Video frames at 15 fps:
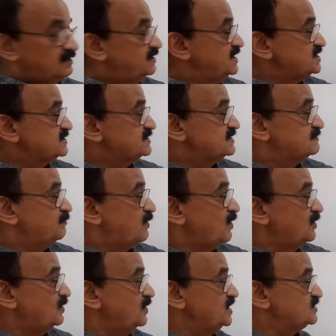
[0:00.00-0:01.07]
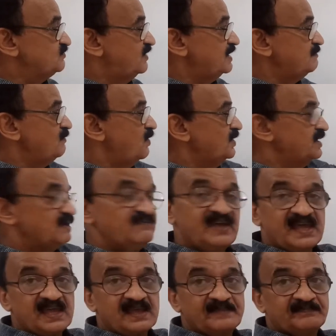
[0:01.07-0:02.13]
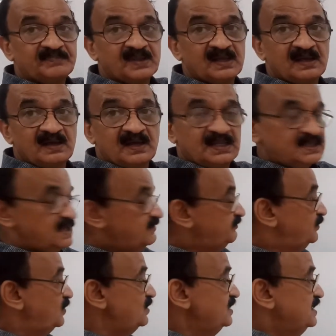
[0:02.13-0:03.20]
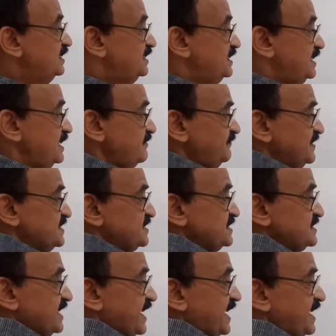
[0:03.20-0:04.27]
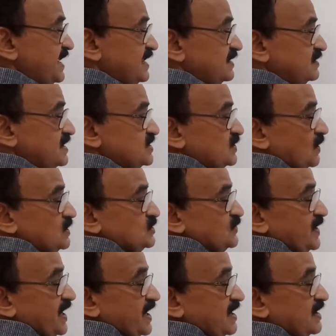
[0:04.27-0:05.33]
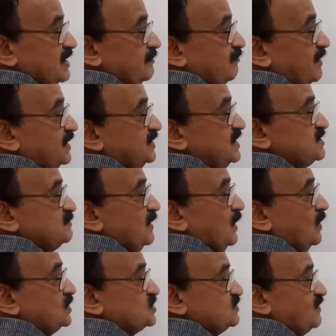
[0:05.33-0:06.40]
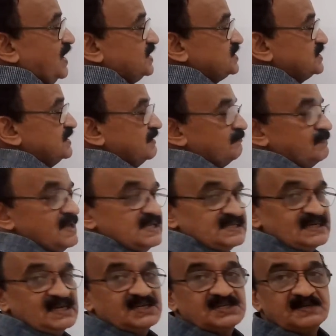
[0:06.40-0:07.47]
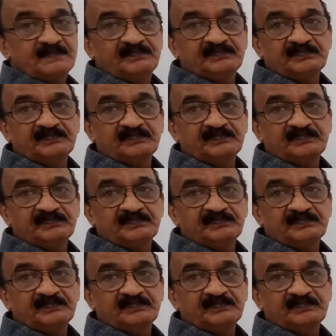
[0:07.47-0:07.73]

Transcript: This proton is 1 bond away. Therefore, if this is A, this also A. But this belongs to what? B set.